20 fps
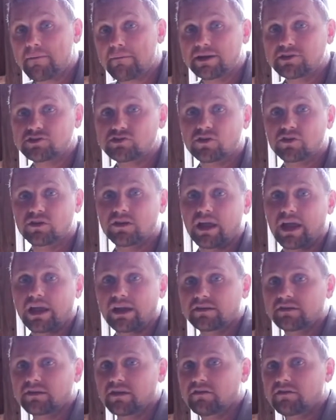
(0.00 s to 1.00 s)
Make sure and
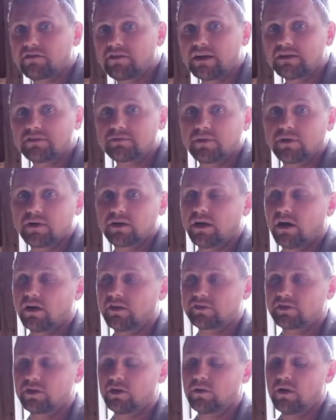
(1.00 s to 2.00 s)
like us on Facebook
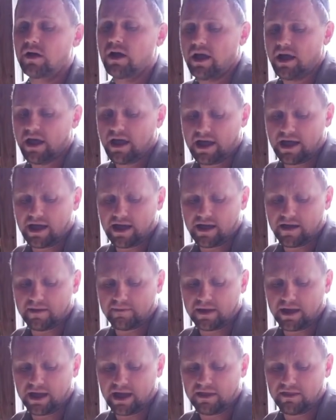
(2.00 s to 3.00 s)
also,
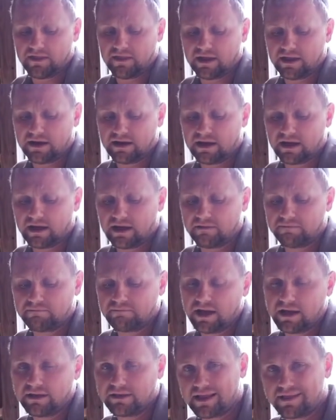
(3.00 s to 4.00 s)
and then
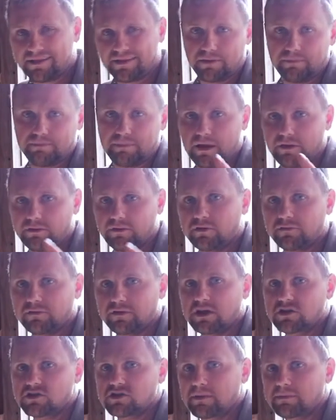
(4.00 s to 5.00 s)
hit that little bell
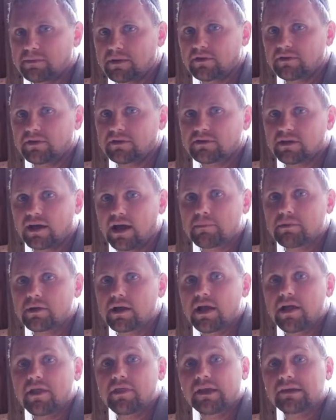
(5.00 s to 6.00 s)
notification up there at the top.
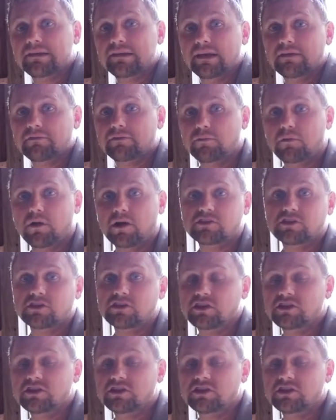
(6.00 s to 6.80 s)
Thanks again for watching.